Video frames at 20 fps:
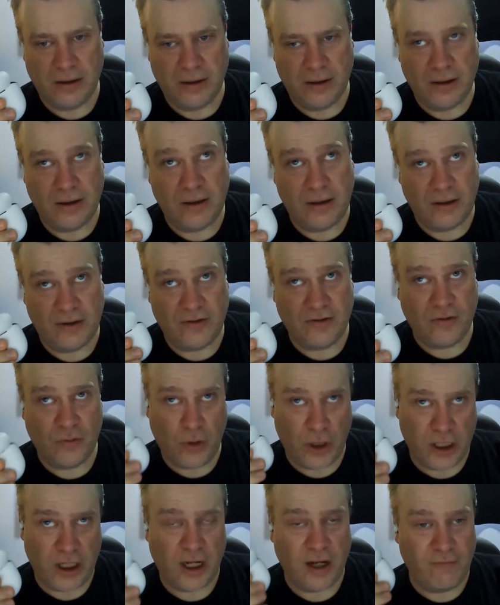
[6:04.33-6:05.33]
It's
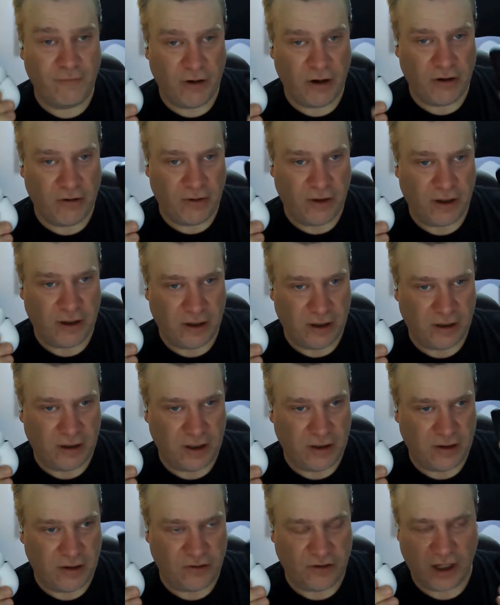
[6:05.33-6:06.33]
quite heavier than
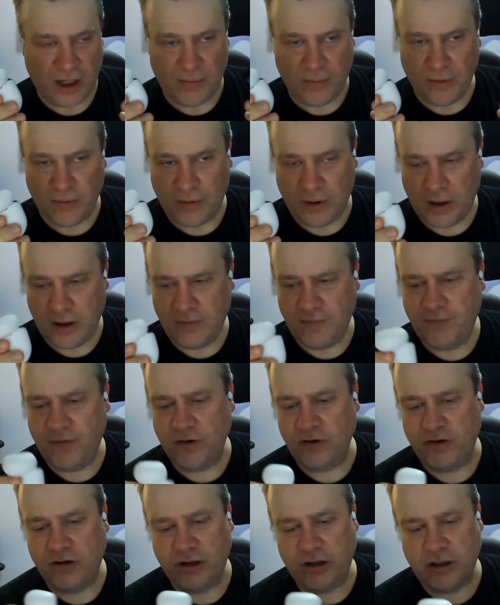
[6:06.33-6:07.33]
the Jabra one for
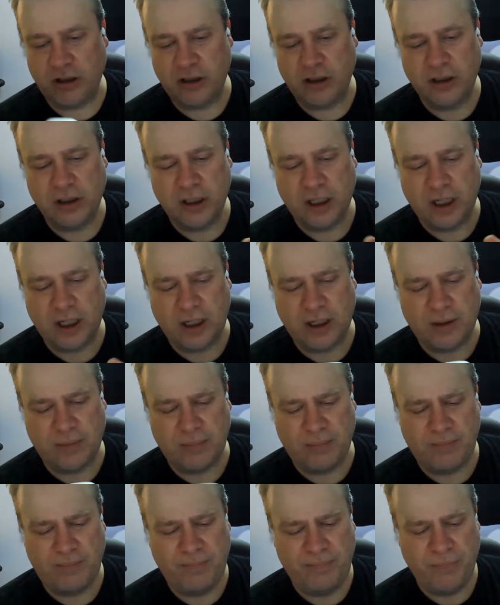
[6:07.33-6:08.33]
sure.
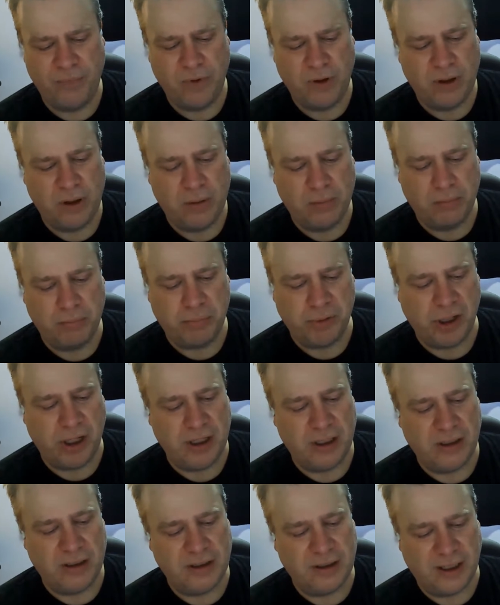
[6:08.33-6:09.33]

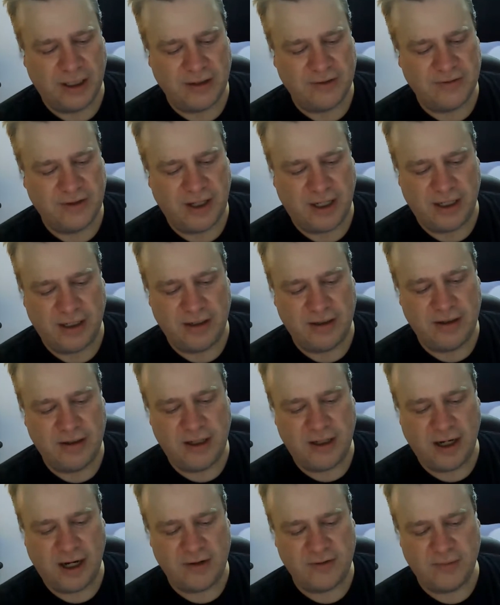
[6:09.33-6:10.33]
But like I say,
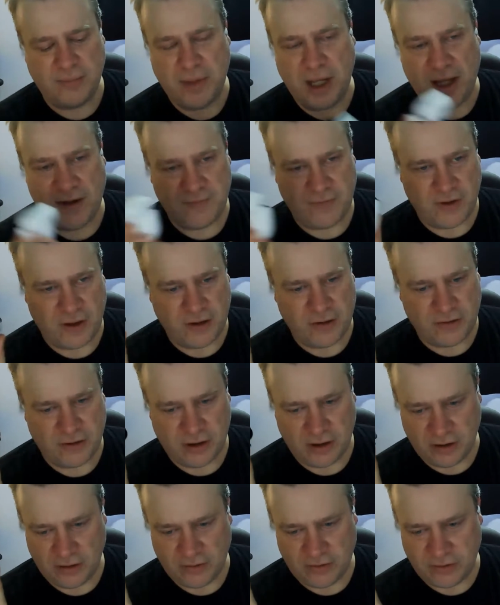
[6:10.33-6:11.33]
it has a matte finish
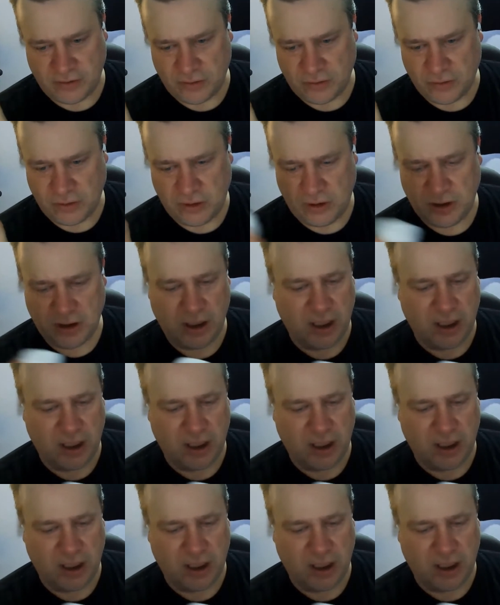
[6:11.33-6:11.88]
and it looks cool.